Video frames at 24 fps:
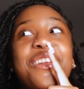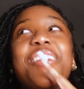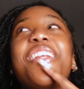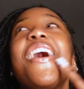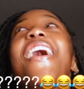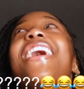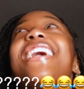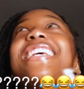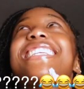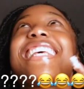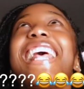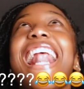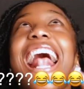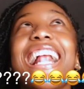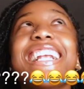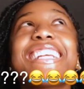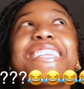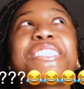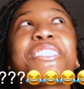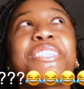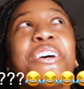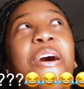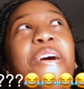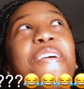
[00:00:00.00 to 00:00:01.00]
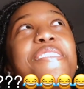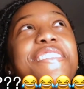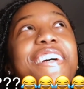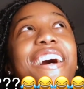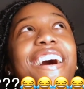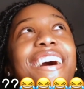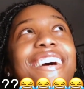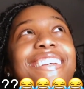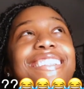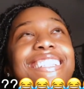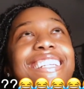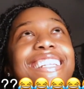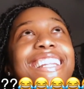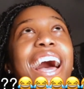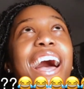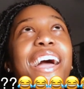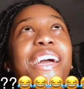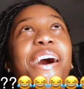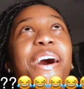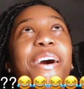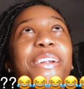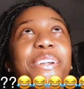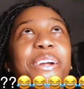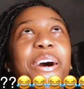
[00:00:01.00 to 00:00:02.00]
No, because then I just told y'all. See, now
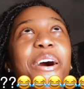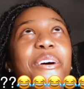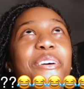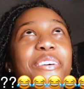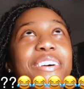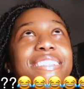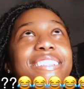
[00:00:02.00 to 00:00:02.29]
y'all know,